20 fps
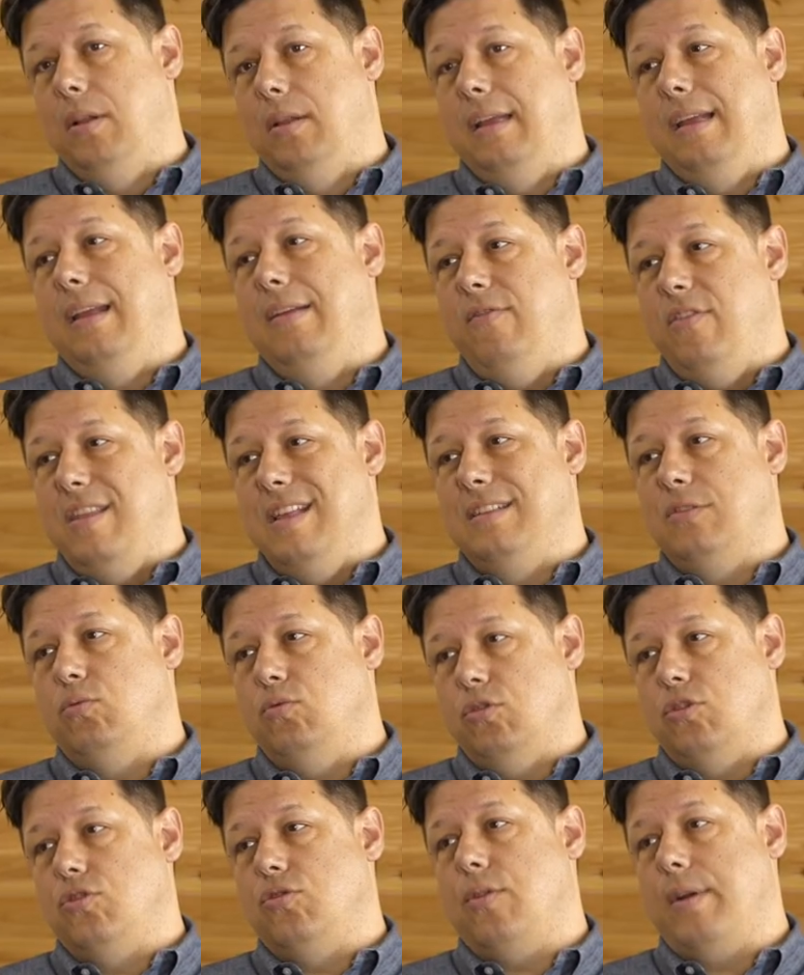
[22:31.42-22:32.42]
believe
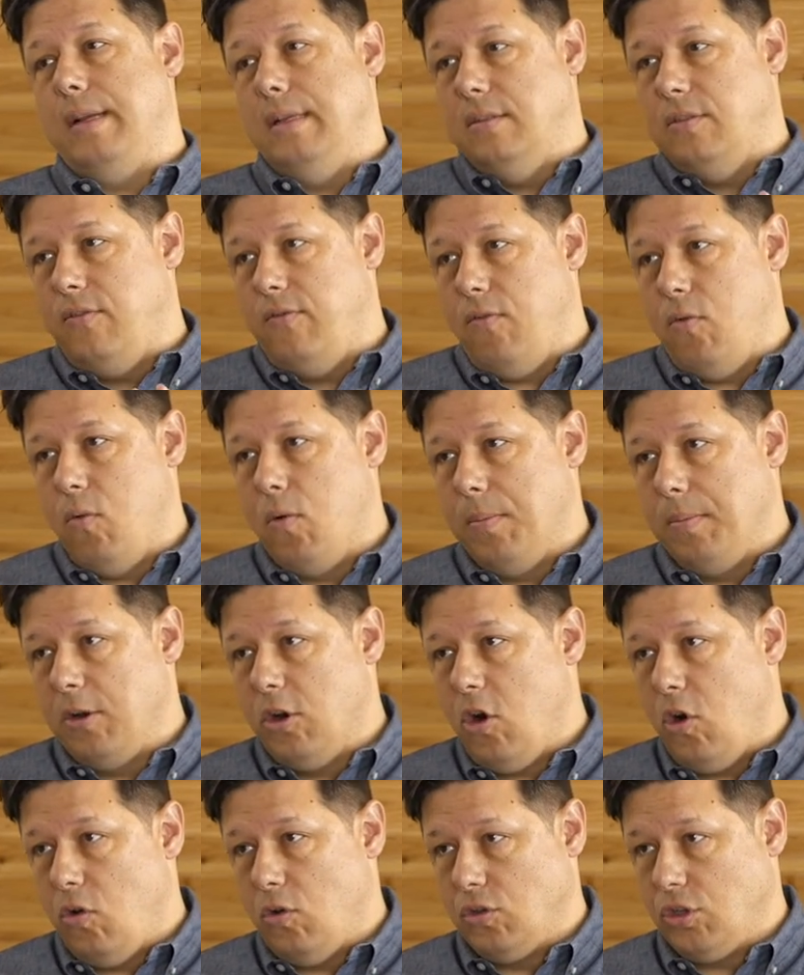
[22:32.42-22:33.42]
this will transform
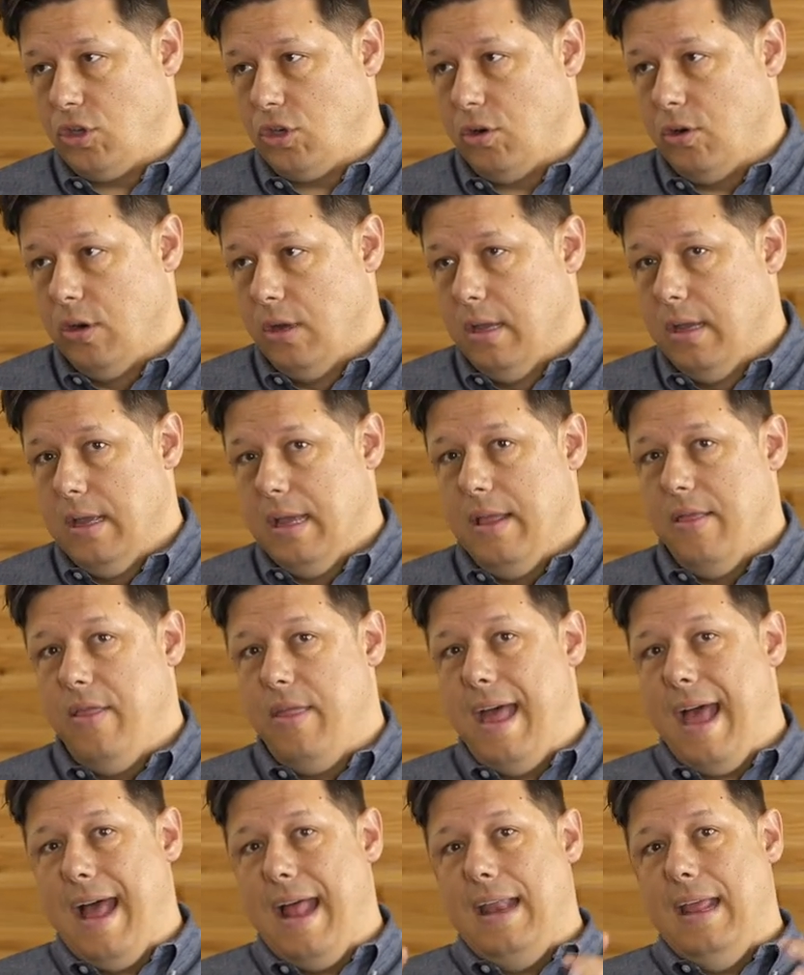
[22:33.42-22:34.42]
culture.
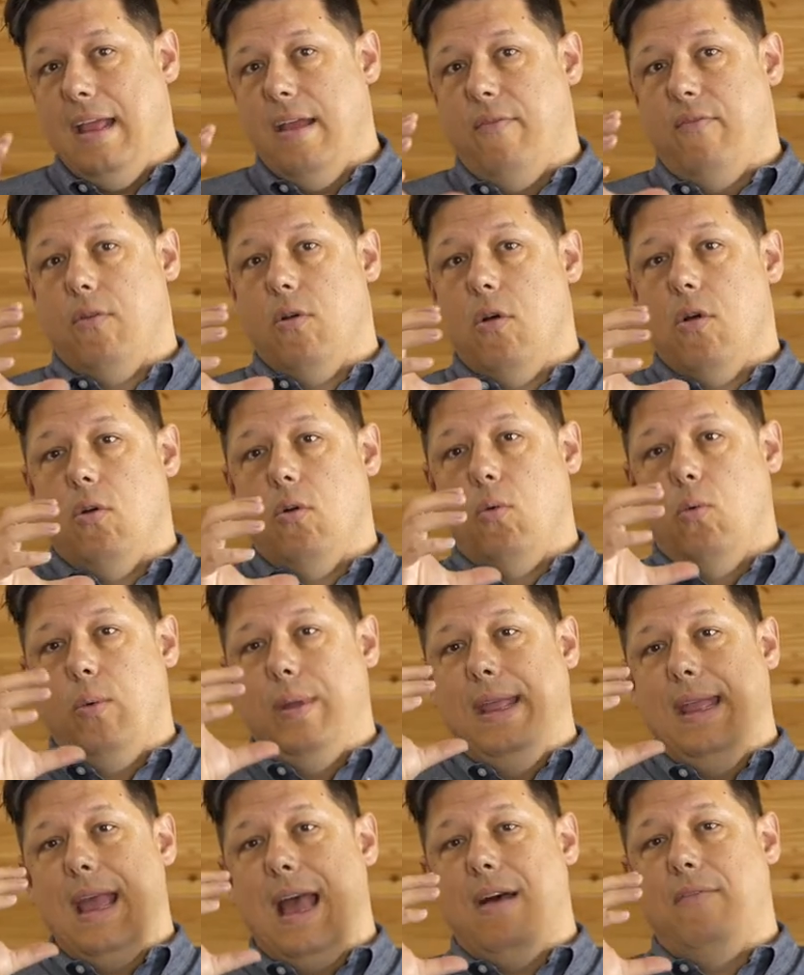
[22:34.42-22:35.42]
That if
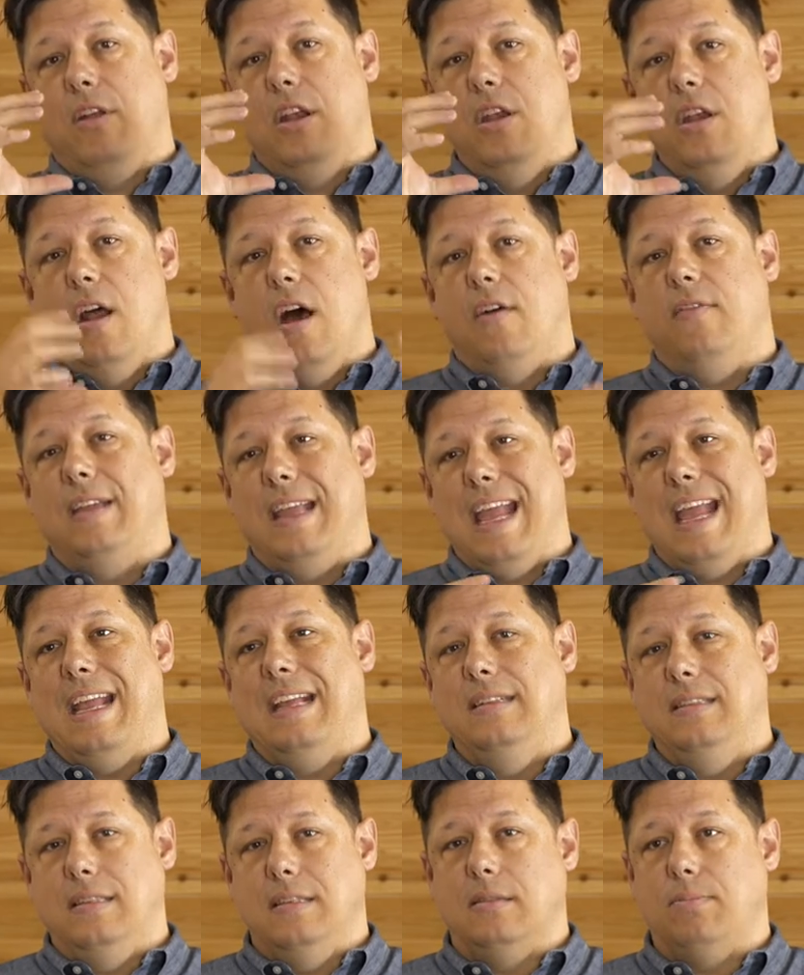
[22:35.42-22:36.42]
we have enough
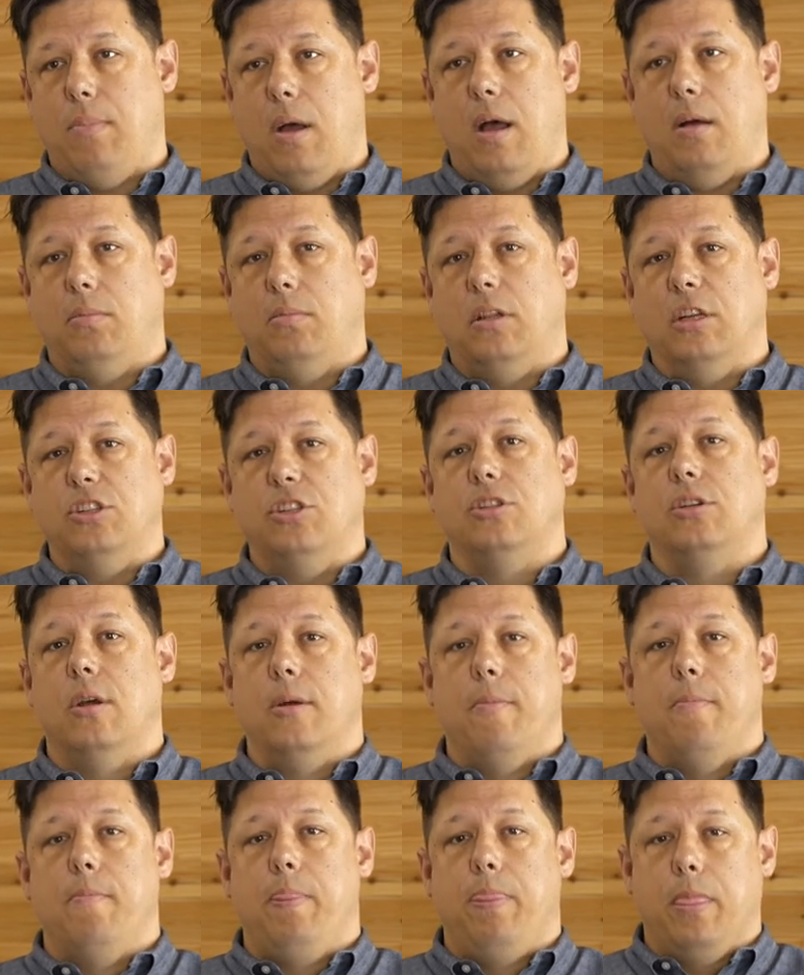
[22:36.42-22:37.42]
cases published,
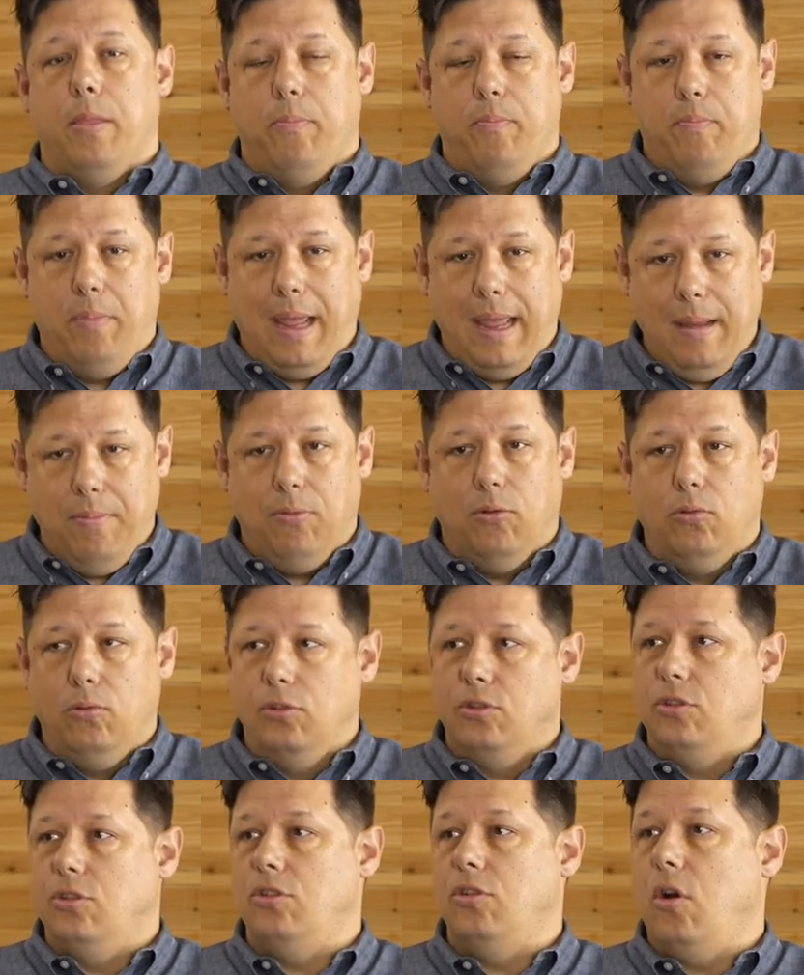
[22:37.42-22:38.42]
people
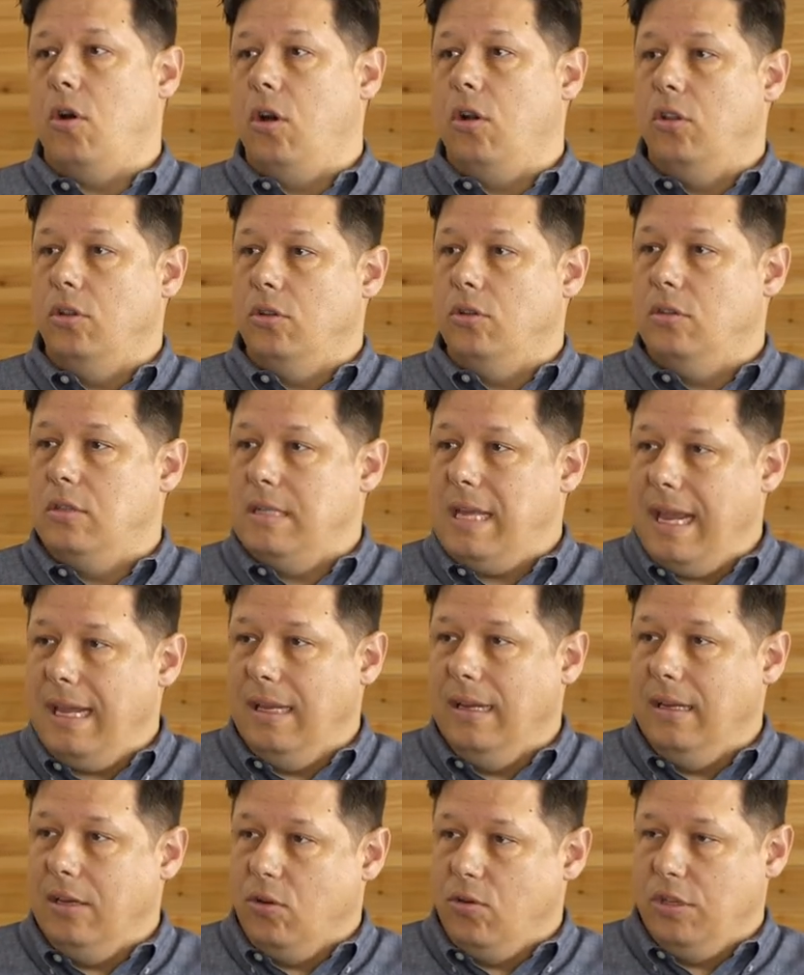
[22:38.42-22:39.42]
will start
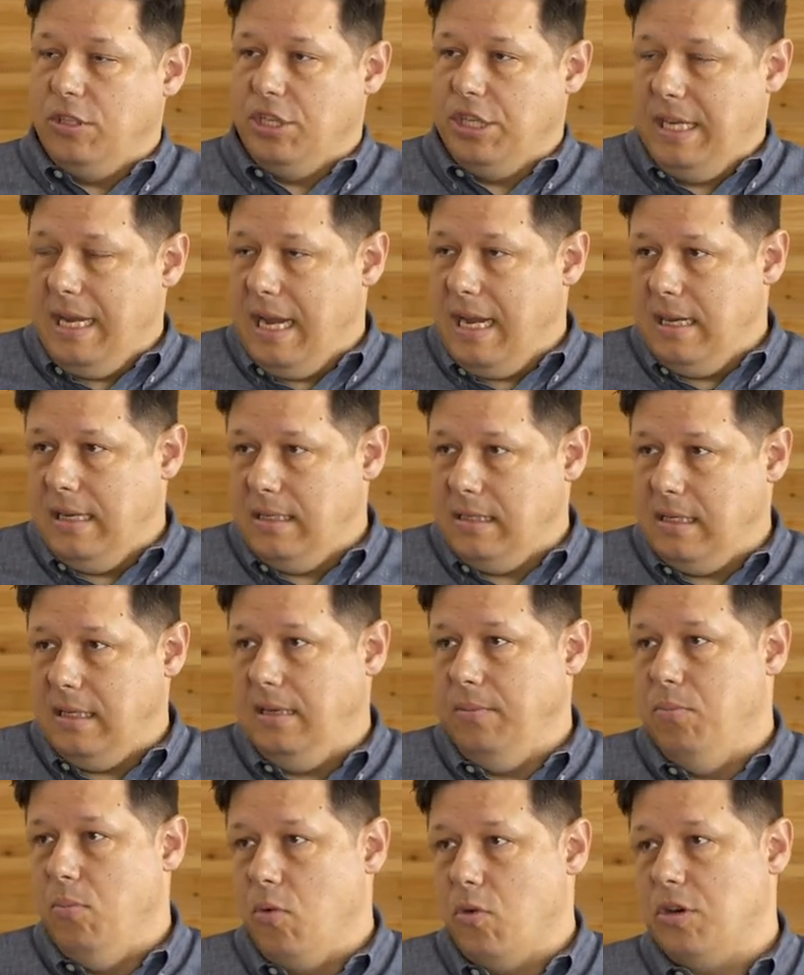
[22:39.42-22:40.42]
taking
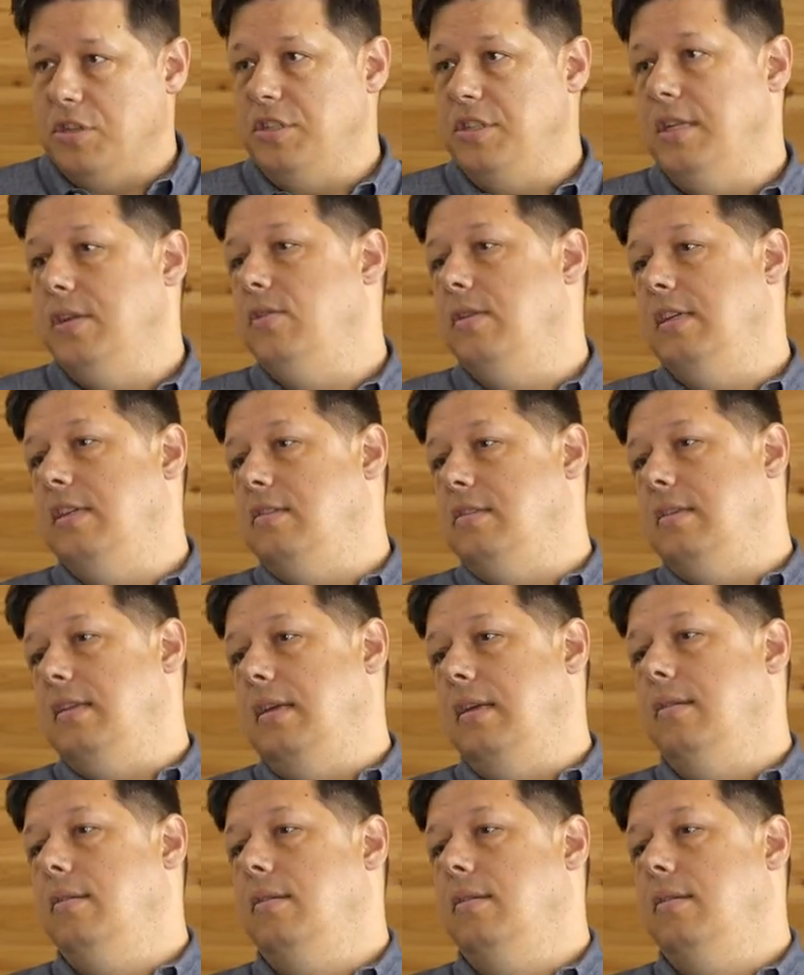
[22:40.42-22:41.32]
Christianity more seriously.